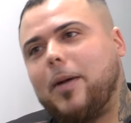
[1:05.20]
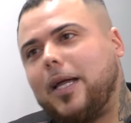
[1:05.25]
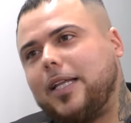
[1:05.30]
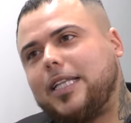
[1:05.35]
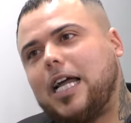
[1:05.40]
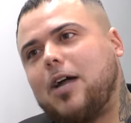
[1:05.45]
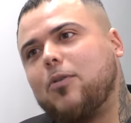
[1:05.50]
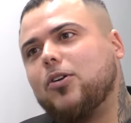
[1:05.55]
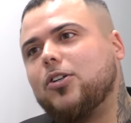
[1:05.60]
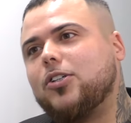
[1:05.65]
my
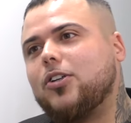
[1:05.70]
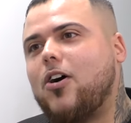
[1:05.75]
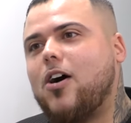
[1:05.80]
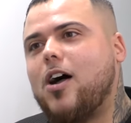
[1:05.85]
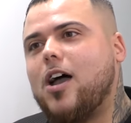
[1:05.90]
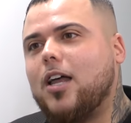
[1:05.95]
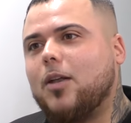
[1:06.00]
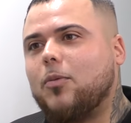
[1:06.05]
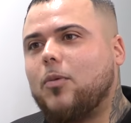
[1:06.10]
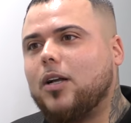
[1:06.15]
mate Darius
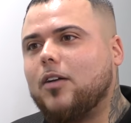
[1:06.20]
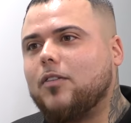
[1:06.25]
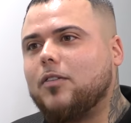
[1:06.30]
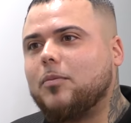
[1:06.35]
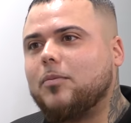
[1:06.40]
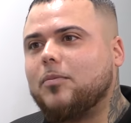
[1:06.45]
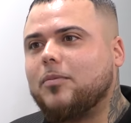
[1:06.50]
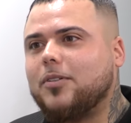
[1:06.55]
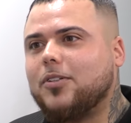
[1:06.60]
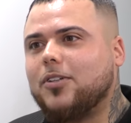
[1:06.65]
ironed one of
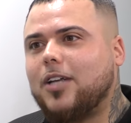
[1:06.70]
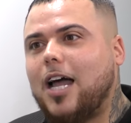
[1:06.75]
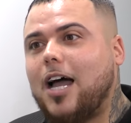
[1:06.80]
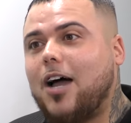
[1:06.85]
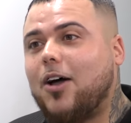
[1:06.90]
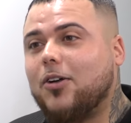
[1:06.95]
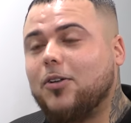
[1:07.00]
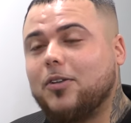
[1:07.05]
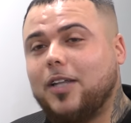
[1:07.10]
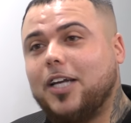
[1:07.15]
them
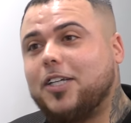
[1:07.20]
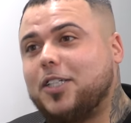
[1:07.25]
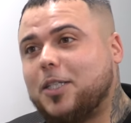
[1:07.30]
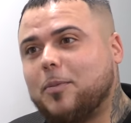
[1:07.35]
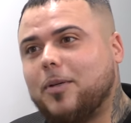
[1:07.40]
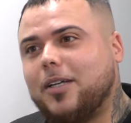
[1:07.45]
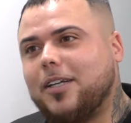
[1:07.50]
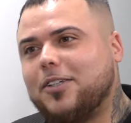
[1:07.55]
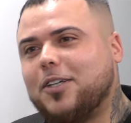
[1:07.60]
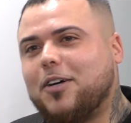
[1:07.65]
out next
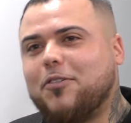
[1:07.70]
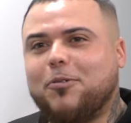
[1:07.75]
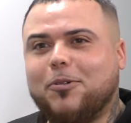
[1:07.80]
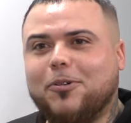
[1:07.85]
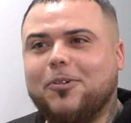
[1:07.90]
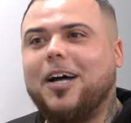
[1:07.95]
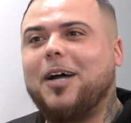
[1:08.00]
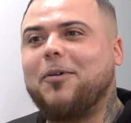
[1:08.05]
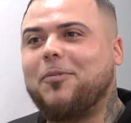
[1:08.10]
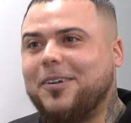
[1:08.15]
to me. So I
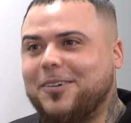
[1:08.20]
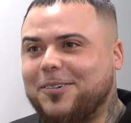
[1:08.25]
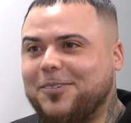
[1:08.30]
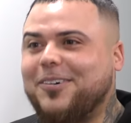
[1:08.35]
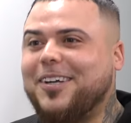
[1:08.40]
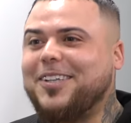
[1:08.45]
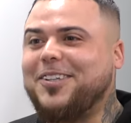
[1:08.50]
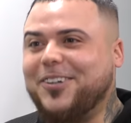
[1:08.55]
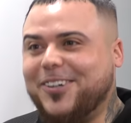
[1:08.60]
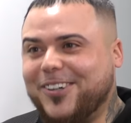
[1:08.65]
thought, "Right, we right,
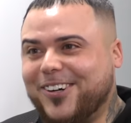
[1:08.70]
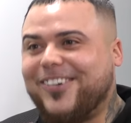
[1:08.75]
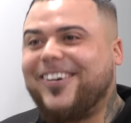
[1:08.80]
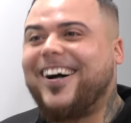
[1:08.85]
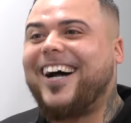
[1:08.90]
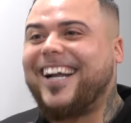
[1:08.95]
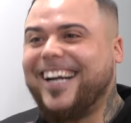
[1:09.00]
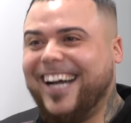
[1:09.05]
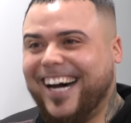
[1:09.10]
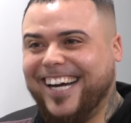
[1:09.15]
we're, we're doing all
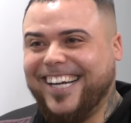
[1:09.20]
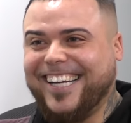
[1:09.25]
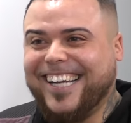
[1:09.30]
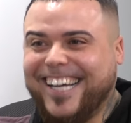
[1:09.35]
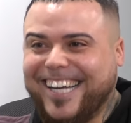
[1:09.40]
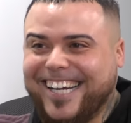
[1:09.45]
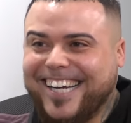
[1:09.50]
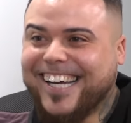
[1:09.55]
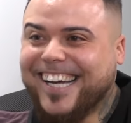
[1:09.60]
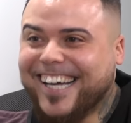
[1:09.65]
right.
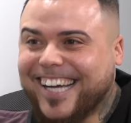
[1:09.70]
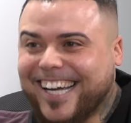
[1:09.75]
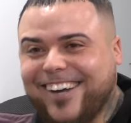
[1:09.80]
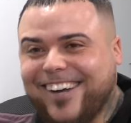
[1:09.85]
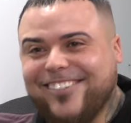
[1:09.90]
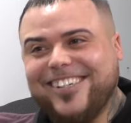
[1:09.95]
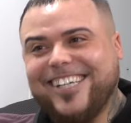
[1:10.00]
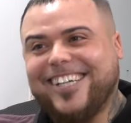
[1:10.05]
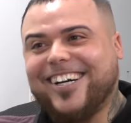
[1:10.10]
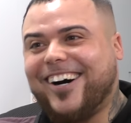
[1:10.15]
Like,
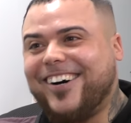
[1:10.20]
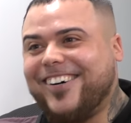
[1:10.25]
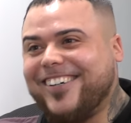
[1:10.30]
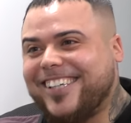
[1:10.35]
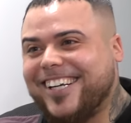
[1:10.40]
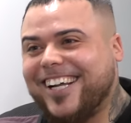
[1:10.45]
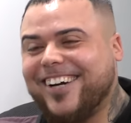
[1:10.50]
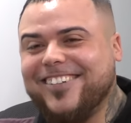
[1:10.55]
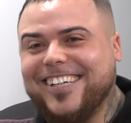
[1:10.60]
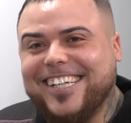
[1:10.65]
here we go.
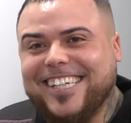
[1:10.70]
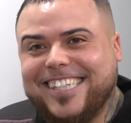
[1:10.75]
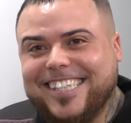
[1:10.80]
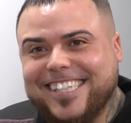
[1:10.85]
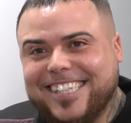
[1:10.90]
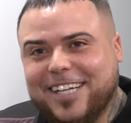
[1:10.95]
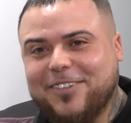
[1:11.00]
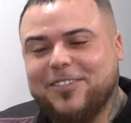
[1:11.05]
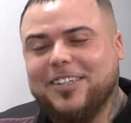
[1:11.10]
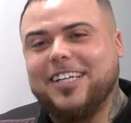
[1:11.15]
Do you know what I mean? This
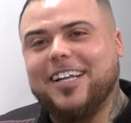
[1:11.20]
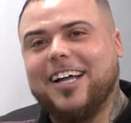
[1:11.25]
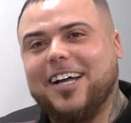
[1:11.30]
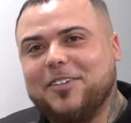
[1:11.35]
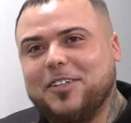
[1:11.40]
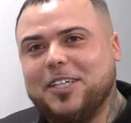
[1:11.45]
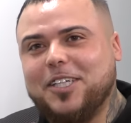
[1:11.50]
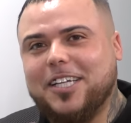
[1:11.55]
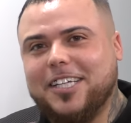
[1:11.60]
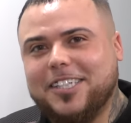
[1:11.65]
is it.
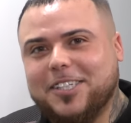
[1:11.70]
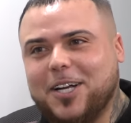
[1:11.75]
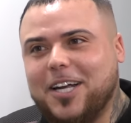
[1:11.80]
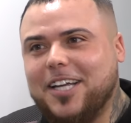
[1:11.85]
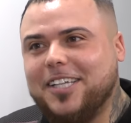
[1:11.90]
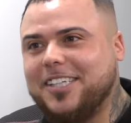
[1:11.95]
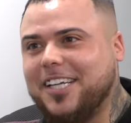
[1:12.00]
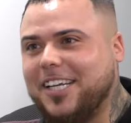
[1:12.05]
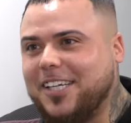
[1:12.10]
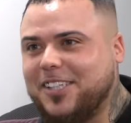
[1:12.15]
Like, it's,
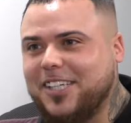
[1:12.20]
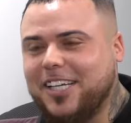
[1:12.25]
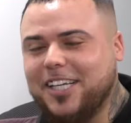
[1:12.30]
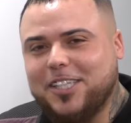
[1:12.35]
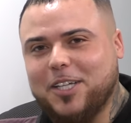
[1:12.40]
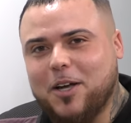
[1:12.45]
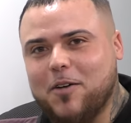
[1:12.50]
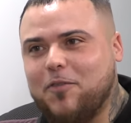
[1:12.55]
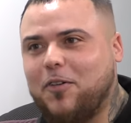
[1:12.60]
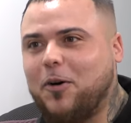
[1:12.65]
it's, it's,
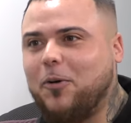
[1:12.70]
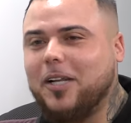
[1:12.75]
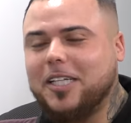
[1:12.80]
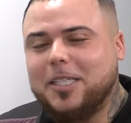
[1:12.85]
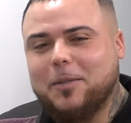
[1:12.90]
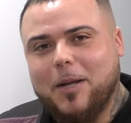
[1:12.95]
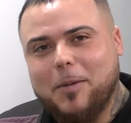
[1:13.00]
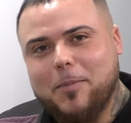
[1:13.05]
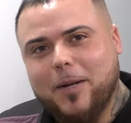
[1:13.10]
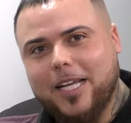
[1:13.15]
it's
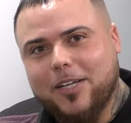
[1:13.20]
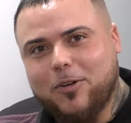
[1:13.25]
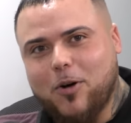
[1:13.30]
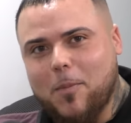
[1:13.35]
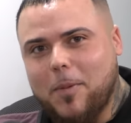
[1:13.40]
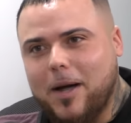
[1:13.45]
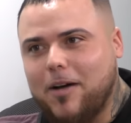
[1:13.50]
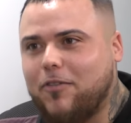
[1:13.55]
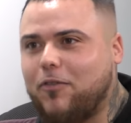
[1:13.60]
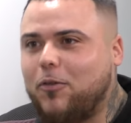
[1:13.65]
unfolding to plan. But they've
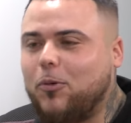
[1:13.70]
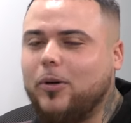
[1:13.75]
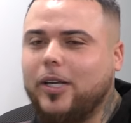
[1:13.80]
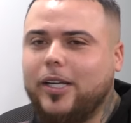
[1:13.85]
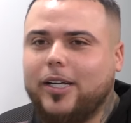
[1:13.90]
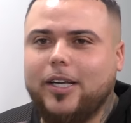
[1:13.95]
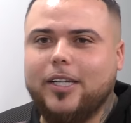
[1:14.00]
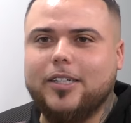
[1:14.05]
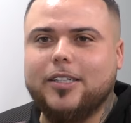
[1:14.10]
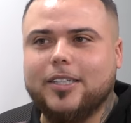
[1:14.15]
got about
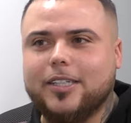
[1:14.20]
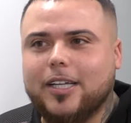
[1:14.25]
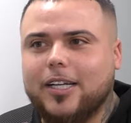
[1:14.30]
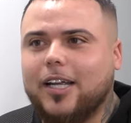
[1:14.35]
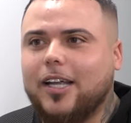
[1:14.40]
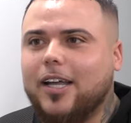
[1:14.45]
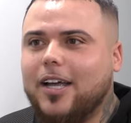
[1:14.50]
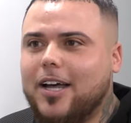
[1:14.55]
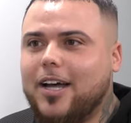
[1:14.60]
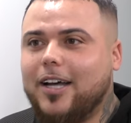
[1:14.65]
40 geezers in
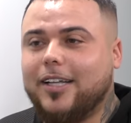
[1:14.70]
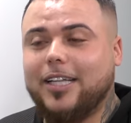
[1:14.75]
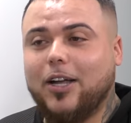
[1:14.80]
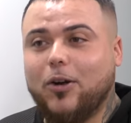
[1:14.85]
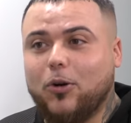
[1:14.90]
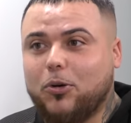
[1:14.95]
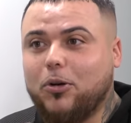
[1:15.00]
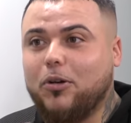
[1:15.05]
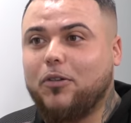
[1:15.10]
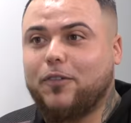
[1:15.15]
there.
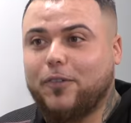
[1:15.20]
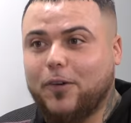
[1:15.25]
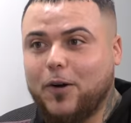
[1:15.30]
They're a good